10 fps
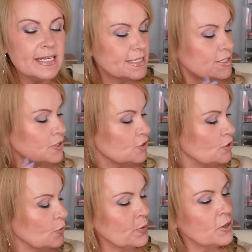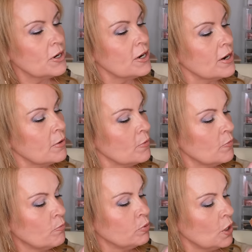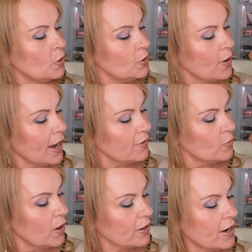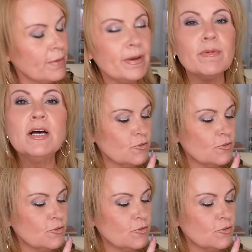this super blow you out of the water high beam.